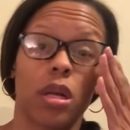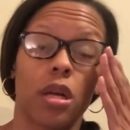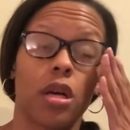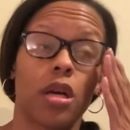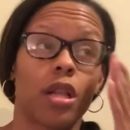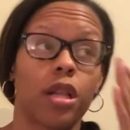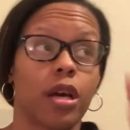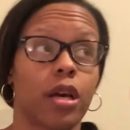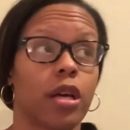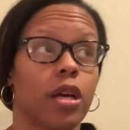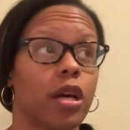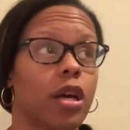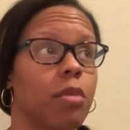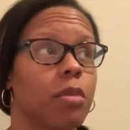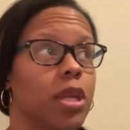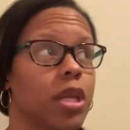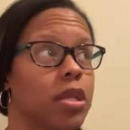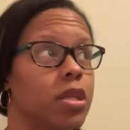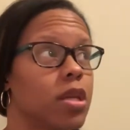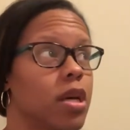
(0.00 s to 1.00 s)
like how
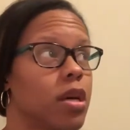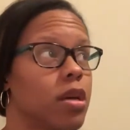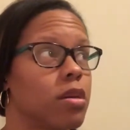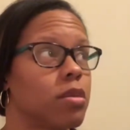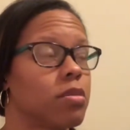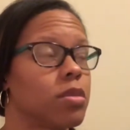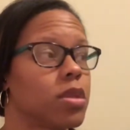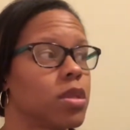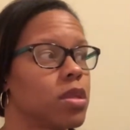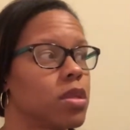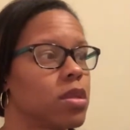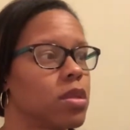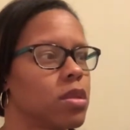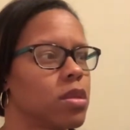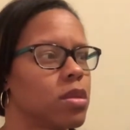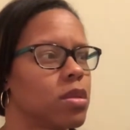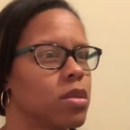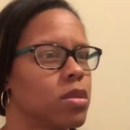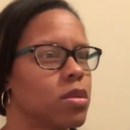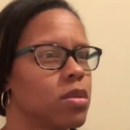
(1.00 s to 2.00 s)
many times?
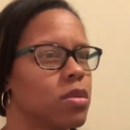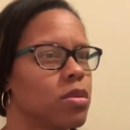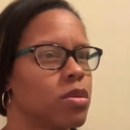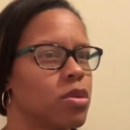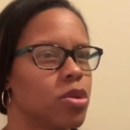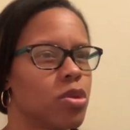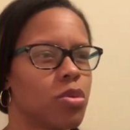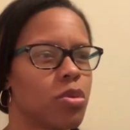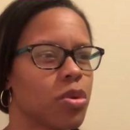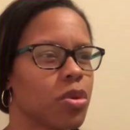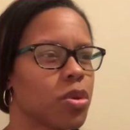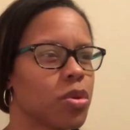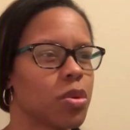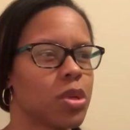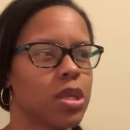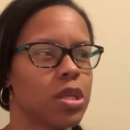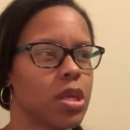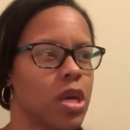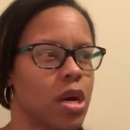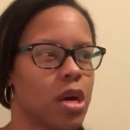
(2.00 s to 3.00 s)
2 or 3
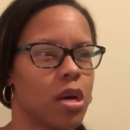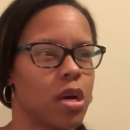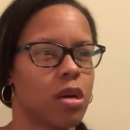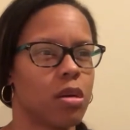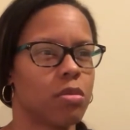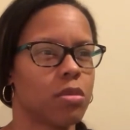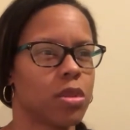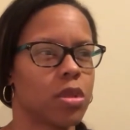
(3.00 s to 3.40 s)
times,